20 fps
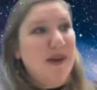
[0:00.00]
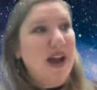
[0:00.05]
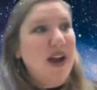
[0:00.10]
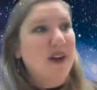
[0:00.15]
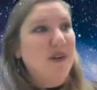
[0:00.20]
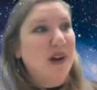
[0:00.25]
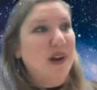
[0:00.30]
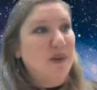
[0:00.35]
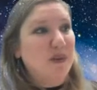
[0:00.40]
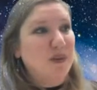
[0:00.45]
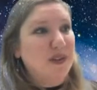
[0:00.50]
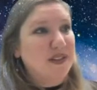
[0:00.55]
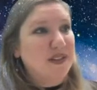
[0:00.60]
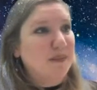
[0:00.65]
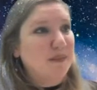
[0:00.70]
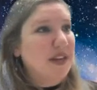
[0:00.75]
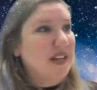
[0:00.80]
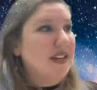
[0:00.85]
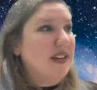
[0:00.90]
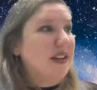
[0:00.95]
background was
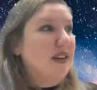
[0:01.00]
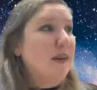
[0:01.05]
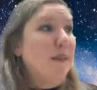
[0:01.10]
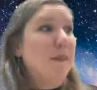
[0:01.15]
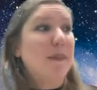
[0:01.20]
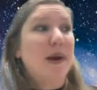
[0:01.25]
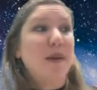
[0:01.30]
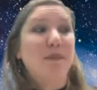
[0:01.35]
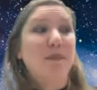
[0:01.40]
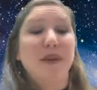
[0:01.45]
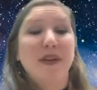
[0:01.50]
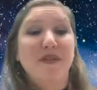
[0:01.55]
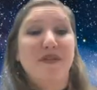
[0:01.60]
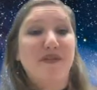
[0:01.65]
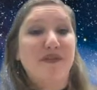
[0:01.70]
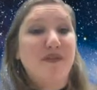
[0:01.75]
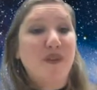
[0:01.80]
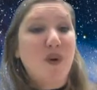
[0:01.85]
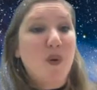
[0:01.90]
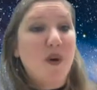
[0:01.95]
emitted, but
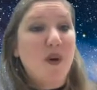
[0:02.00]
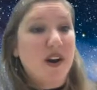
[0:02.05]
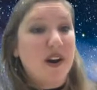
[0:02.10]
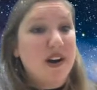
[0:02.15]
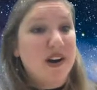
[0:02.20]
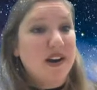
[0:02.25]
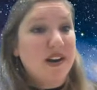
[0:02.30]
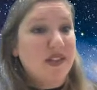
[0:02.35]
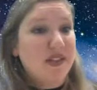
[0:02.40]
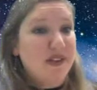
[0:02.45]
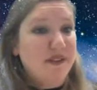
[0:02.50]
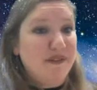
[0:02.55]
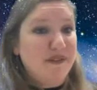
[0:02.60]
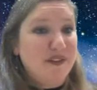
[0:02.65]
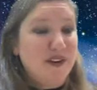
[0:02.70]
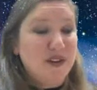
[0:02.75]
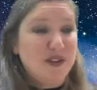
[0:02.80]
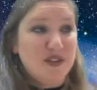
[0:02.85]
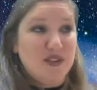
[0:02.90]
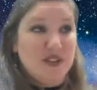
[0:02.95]
before the
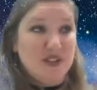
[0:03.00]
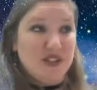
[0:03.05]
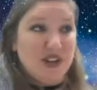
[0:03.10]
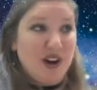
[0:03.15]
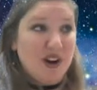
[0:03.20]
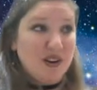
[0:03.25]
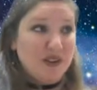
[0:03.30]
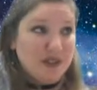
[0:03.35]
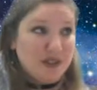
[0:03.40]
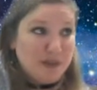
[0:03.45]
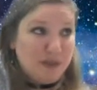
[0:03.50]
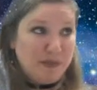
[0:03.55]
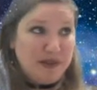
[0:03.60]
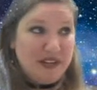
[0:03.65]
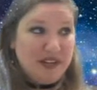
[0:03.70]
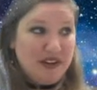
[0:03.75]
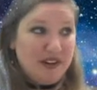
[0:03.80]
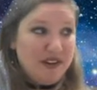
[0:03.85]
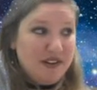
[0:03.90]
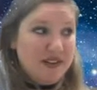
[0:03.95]
first stars
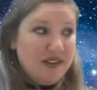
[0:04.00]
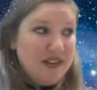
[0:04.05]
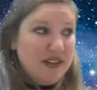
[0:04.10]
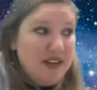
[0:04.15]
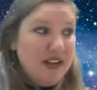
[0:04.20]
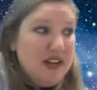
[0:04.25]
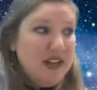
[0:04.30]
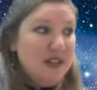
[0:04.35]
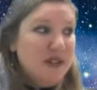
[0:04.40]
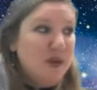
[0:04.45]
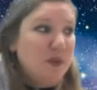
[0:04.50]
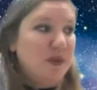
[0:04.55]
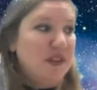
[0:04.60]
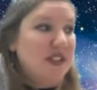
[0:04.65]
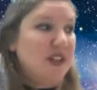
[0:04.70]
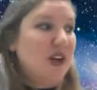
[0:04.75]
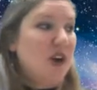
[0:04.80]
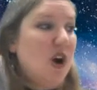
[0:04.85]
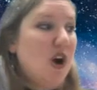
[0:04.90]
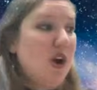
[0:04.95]
appeared? So was
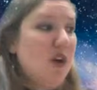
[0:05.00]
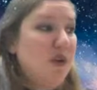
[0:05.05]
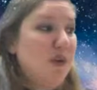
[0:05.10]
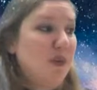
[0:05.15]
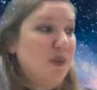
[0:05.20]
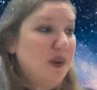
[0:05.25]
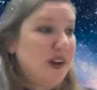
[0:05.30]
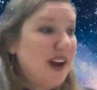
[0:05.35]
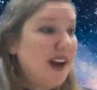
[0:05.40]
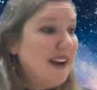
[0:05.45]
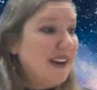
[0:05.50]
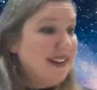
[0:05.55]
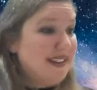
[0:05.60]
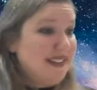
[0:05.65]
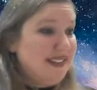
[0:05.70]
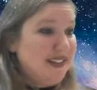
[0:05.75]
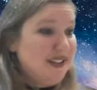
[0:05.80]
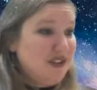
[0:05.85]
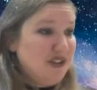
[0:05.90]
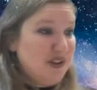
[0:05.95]
it called
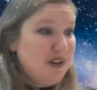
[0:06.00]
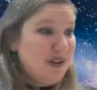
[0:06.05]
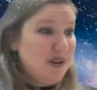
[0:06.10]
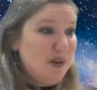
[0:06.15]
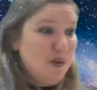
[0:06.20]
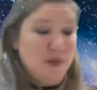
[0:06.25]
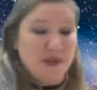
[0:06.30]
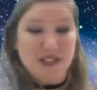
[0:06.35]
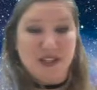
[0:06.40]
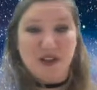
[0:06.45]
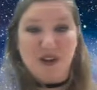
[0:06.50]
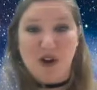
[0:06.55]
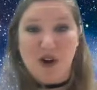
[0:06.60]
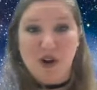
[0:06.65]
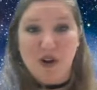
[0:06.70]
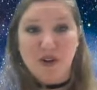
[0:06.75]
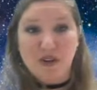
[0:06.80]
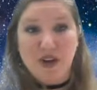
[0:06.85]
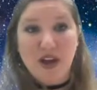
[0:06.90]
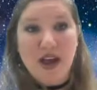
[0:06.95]
reionization? Was it
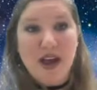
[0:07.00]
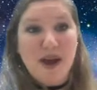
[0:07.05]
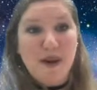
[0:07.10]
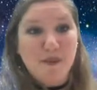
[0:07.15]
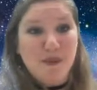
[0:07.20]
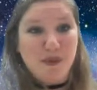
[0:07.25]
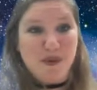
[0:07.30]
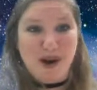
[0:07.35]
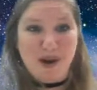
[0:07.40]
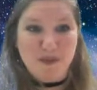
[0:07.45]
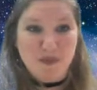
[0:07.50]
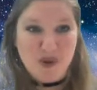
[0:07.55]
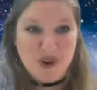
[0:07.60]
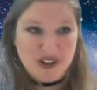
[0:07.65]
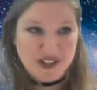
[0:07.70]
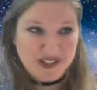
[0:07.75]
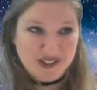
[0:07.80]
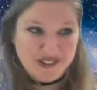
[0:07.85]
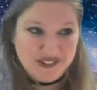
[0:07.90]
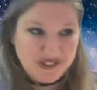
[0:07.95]
called
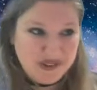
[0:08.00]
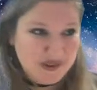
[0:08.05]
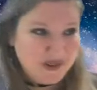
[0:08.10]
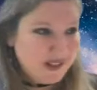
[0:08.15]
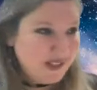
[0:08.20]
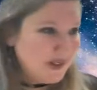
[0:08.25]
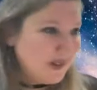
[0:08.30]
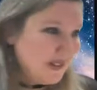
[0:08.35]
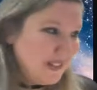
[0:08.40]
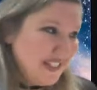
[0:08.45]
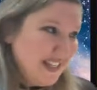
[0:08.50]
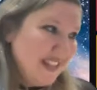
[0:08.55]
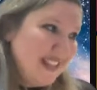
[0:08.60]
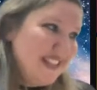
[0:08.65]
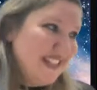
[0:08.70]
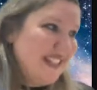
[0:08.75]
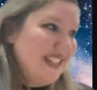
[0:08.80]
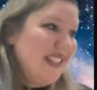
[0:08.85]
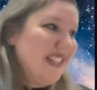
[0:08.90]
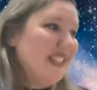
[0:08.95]
primordial
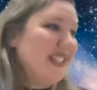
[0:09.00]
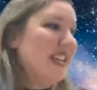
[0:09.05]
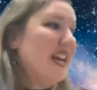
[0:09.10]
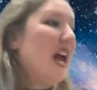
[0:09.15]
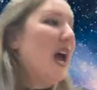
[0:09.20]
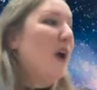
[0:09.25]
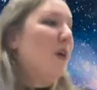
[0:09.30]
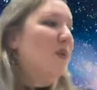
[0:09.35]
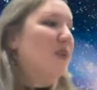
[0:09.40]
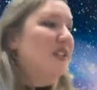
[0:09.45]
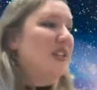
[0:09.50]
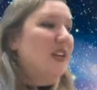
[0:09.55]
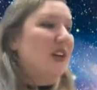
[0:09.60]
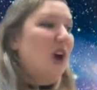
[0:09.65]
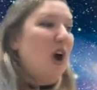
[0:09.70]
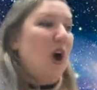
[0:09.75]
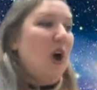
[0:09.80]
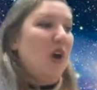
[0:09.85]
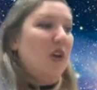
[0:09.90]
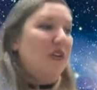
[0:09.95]
nucleosynthesis? Was it
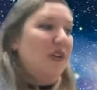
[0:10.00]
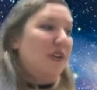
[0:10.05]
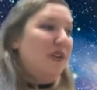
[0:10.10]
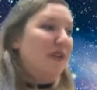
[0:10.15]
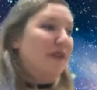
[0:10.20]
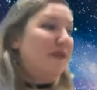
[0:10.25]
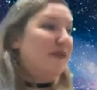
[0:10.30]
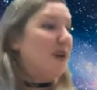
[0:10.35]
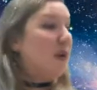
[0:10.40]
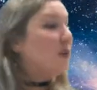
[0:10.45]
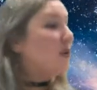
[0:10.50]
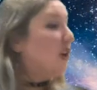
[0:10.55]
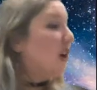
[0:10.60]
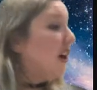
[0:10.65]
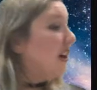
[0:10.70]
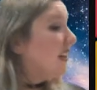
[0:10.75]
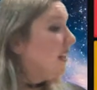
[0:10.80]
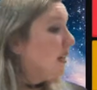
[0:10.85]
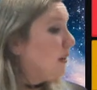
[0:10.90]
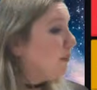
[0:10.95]
called the
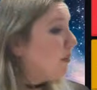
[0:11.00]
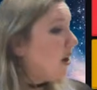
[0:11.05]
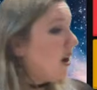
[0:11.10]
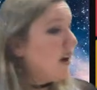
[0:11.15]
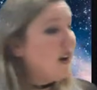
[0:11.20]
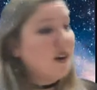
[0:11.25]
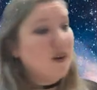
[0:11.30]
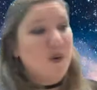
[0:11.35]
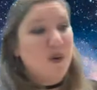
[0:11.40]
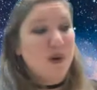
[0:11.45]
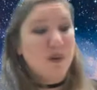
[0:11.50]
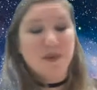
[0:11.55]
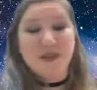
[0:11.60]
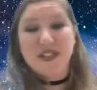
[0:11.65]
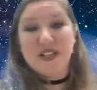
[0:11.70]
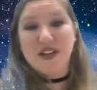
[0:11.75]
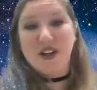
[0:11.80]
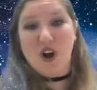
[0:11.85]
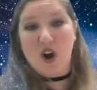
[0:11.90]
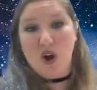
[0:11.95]
photon epoch? Or was
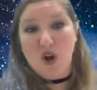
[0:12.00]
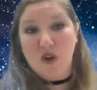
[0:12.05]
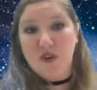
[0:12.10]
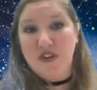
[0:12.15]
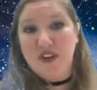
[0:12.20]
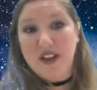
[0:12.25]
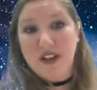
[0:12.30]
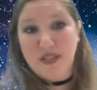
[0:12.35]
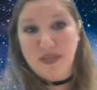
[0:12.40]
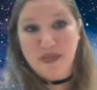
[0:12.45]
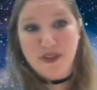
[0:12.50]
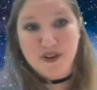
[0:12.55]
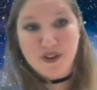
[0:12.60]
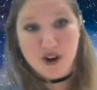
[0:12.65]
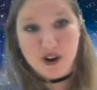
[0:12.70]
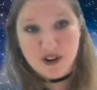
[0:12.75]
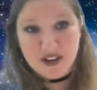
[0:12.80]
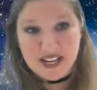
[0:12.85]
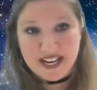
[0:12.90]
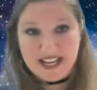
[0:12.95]
it called the
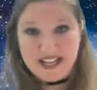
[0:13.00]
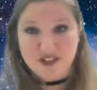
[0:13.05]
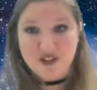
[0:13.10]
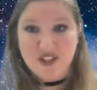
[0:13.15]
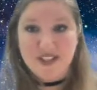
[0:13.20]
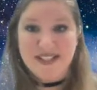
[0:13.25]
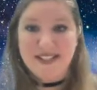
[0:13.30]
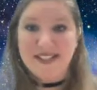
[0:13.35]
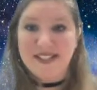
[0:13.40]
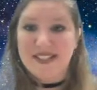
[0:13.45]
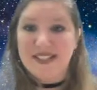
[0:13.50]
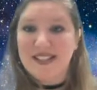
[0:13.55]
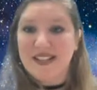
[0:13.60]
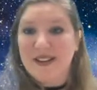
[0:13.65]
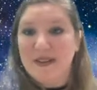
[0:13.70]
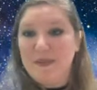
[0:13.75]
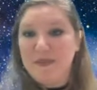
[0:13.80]
Dark Ages?